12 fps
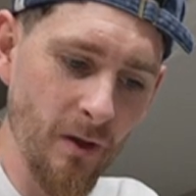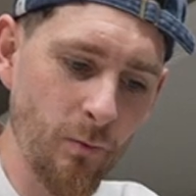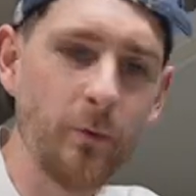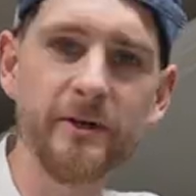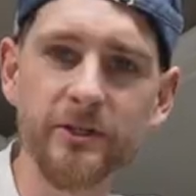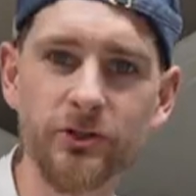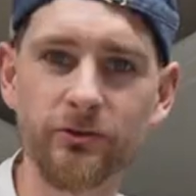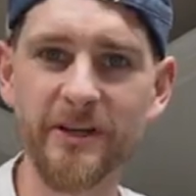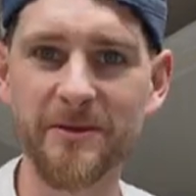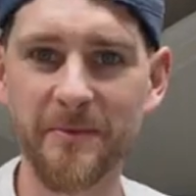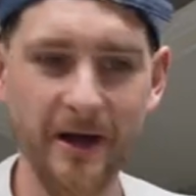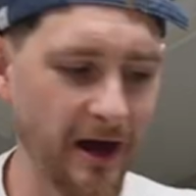What would a
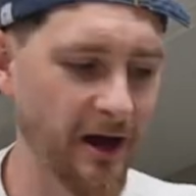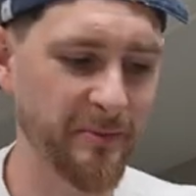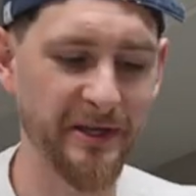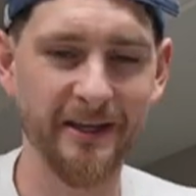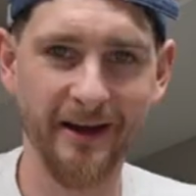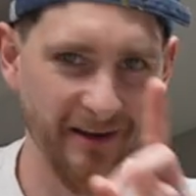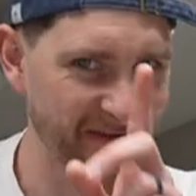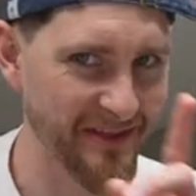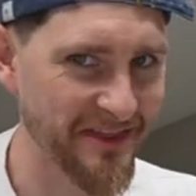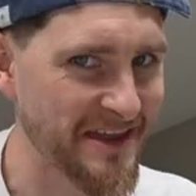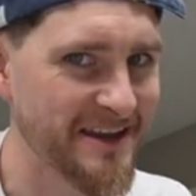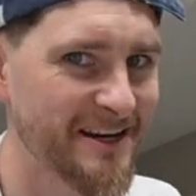dream car be? I've
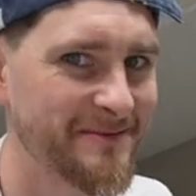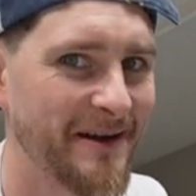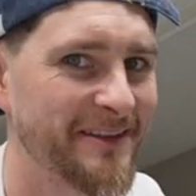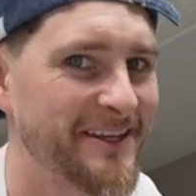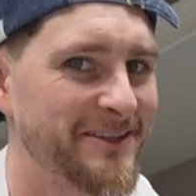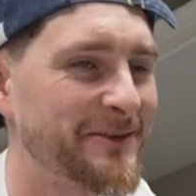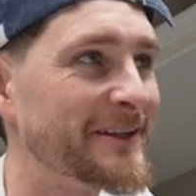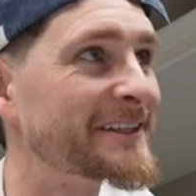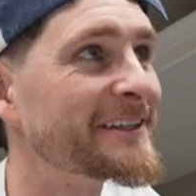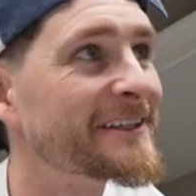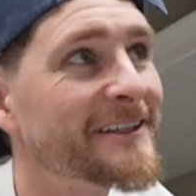been thinking about this one.